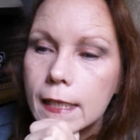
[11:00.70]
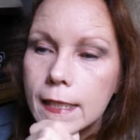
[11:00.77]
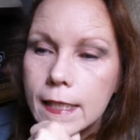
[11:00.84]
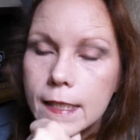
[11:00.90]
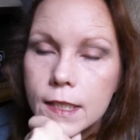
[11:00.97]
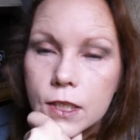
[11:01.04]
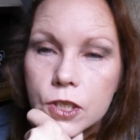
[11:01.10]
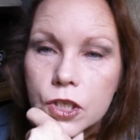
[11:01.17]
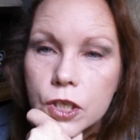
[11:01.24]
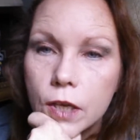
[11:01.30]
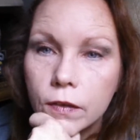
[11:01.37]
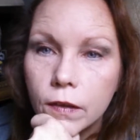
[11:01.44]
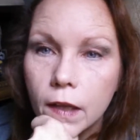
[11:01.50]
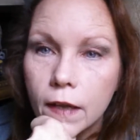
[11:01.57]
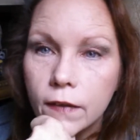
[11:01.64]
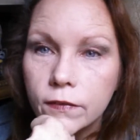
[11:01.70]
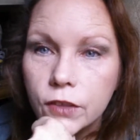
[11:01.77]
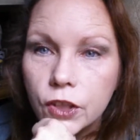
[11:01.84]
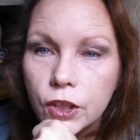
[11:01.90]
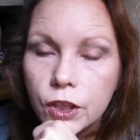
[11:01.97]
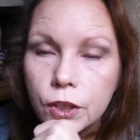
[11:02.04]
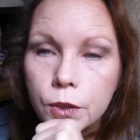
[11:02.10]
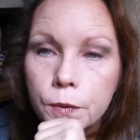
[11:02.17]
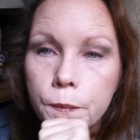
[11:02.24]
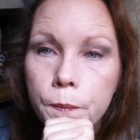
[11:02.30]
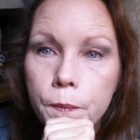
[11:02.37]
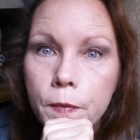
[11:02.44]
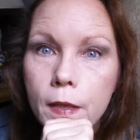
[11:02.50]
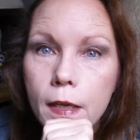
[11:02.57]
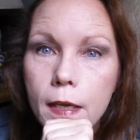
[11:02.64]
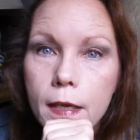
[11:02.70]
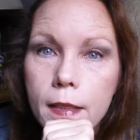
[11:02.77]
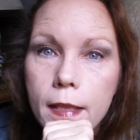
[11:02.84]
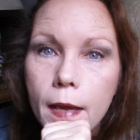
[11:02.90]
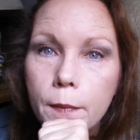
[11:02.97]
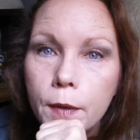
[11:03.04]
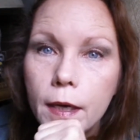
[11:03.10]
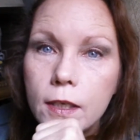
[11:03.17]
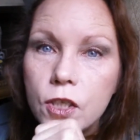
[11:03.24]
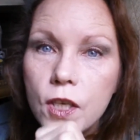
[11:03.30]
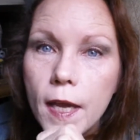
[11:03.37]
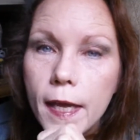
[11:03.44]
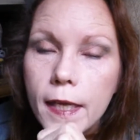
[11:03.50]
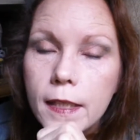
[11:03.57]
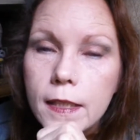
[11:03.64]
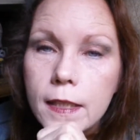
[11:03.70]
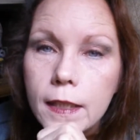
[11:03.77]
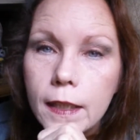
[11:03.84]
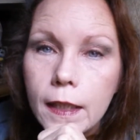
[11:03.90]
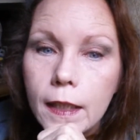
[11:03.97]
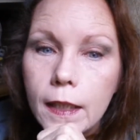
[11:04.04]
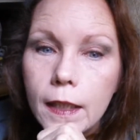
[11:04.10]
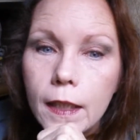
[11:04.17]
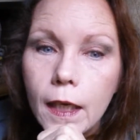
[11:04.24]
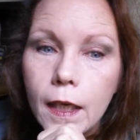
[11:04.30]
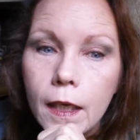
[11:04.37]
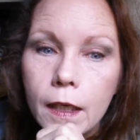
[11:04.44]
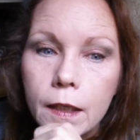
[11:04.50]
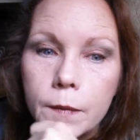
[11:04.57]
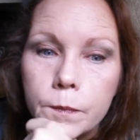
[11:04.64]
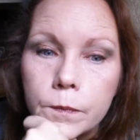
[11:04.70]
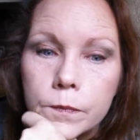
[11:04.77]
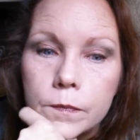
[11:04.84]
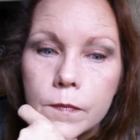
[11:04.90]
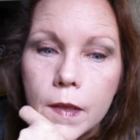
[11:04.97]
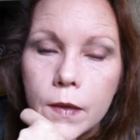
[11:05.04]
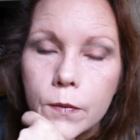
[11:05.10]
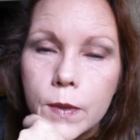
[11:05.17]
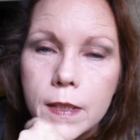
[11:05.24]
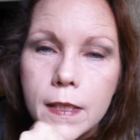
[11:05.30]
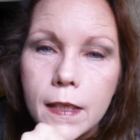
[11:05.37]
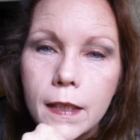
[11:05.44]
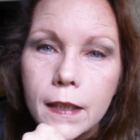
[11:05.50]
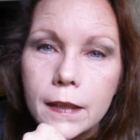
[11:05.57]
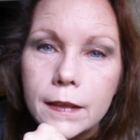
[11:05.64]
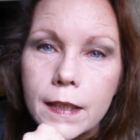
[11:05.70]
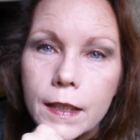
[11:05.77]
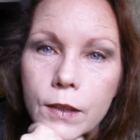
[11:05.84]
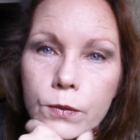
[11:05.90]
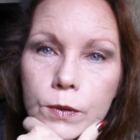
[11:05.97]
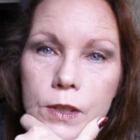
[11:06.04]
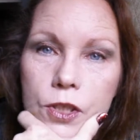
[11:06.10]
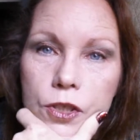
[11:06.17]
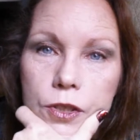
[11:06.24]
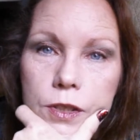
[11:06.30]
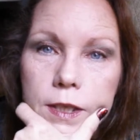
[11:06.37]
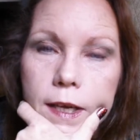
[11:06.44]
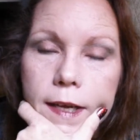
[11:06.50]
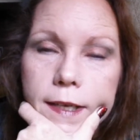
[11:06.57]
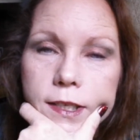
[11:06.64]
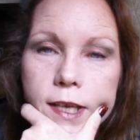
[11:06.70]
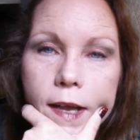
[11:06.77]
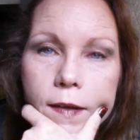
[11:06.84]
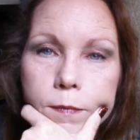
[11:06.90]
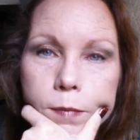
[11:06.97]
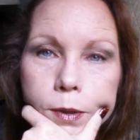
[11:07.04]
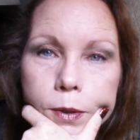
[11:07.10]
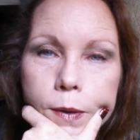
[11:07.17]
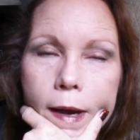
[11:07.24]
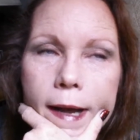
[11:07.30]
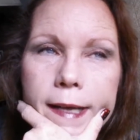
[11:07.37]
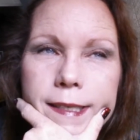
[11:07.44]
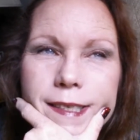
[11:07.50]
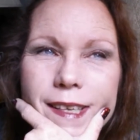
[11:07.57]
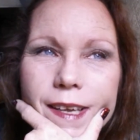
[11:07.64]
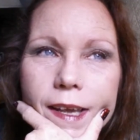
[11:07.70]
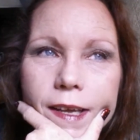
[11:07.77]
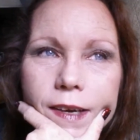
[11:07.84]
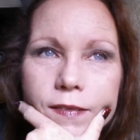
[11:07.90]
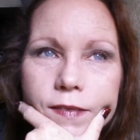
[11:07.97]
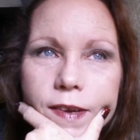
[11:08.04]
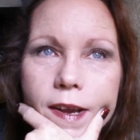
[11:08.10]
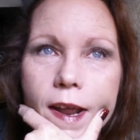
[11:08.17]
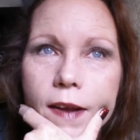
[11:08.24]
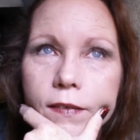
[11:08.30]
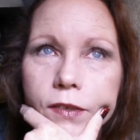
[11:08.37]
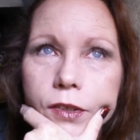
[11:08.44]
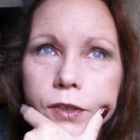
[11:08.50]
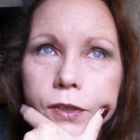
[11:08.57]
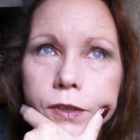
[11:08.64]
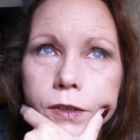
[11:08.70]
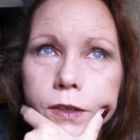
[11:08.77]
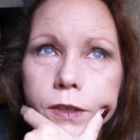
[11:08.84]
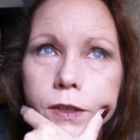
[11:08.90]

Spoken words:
I needed to show love to in that project. It wasn't getting any reach or touch. I have blue eyes, and I've never